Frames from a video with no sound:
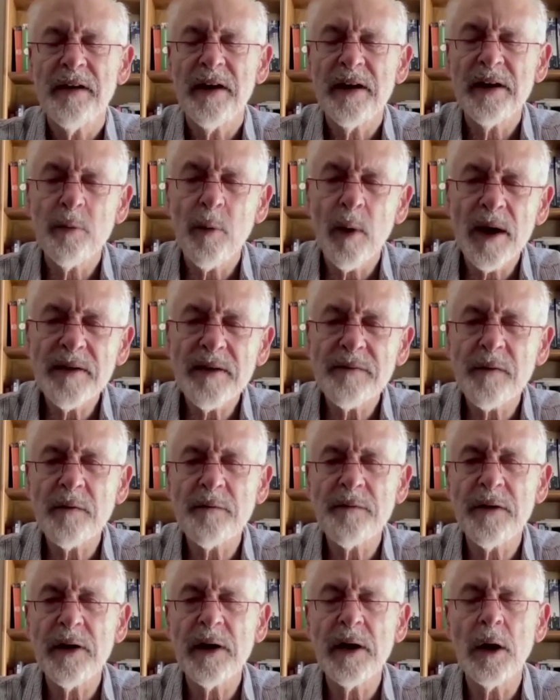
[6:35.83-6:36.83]
had to wait for a
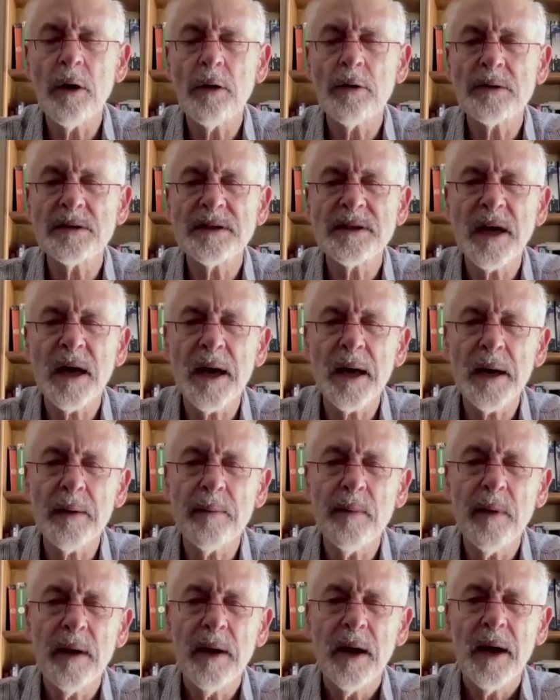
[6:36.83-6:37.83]
very long
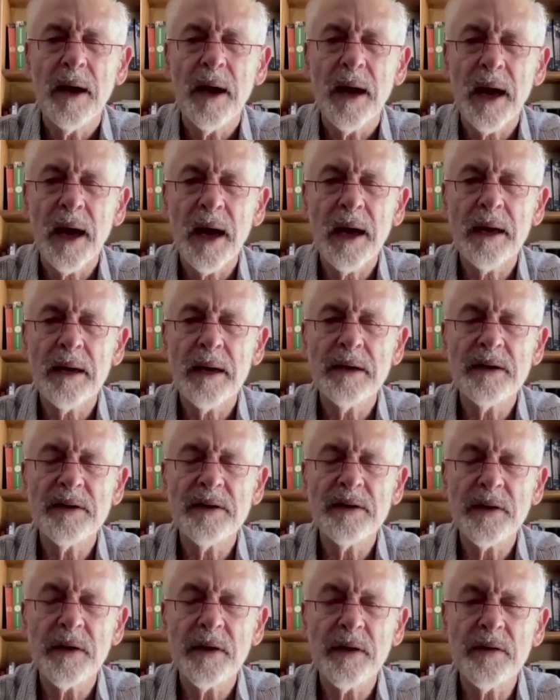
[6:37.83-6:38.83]
time. And
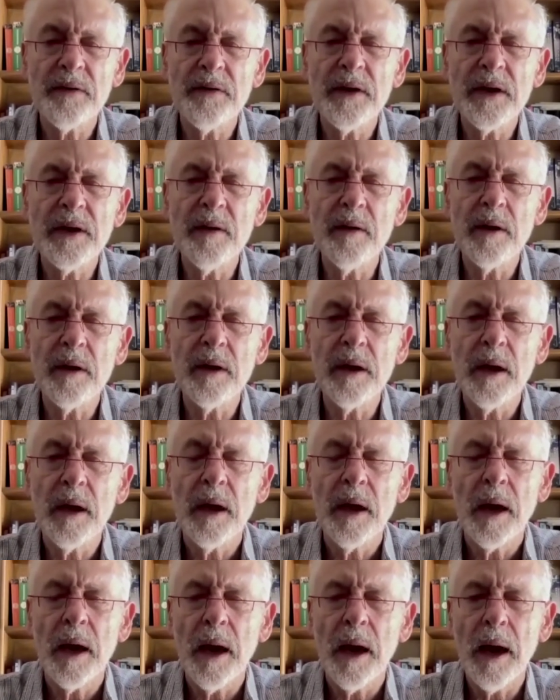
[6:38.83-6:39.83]
the
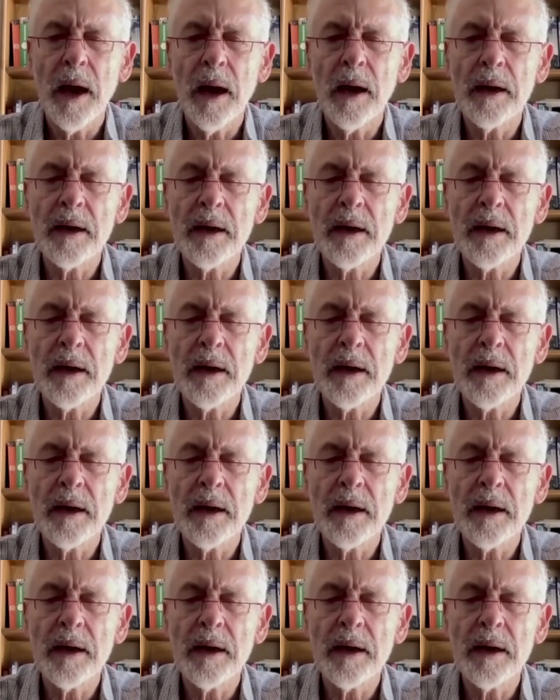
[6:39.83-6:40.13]
uh,